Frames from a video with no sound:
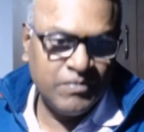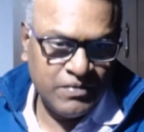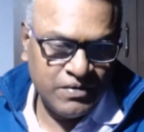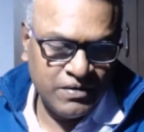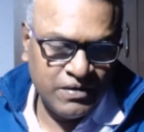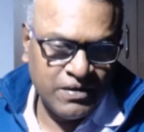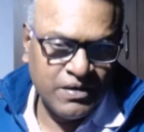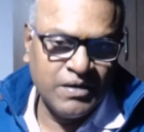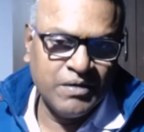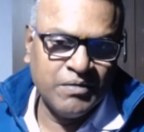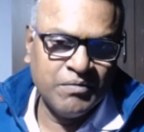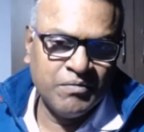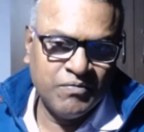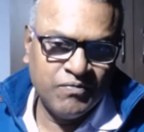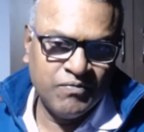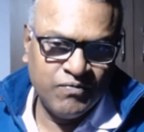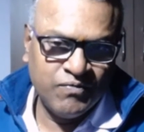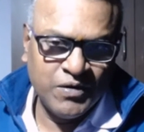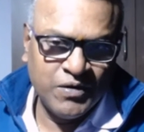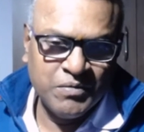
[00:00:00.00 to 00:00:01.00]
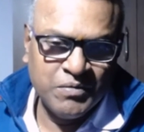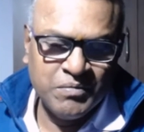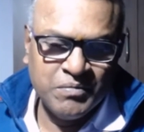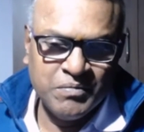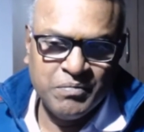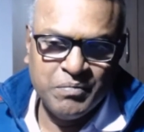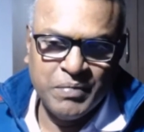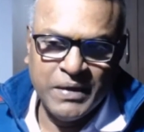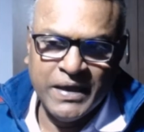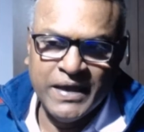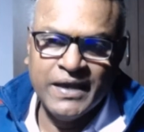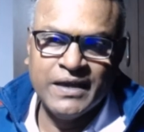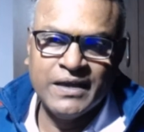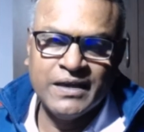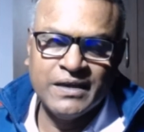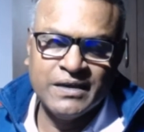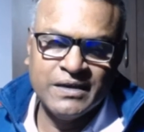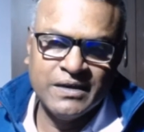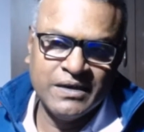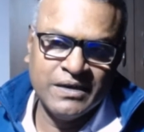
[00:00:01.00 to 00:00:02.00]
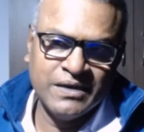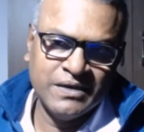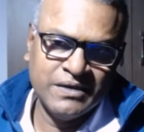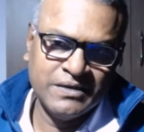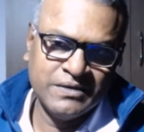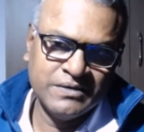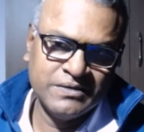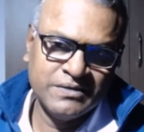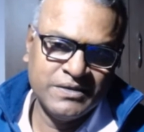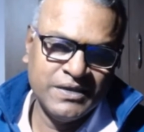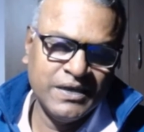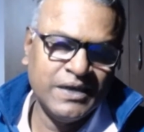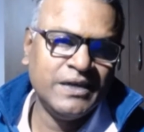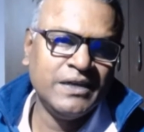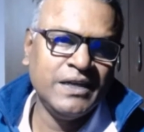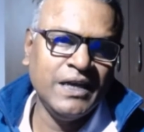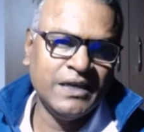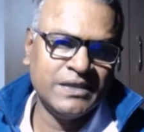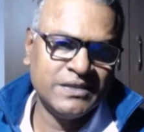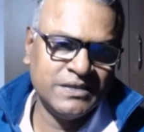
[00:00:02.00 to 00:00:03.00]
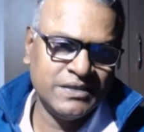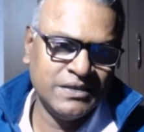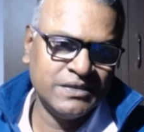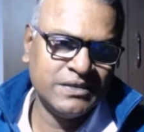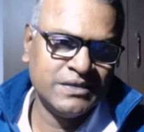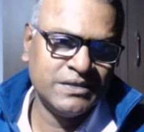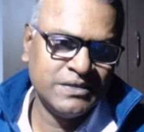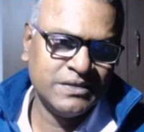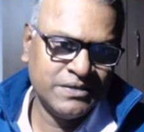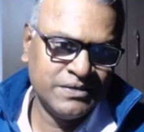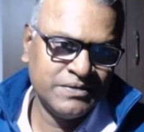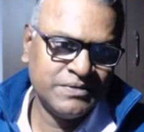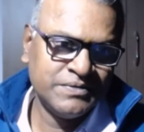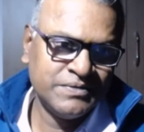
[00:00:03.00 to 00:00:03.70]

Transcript: Yeah, from paying their taxes.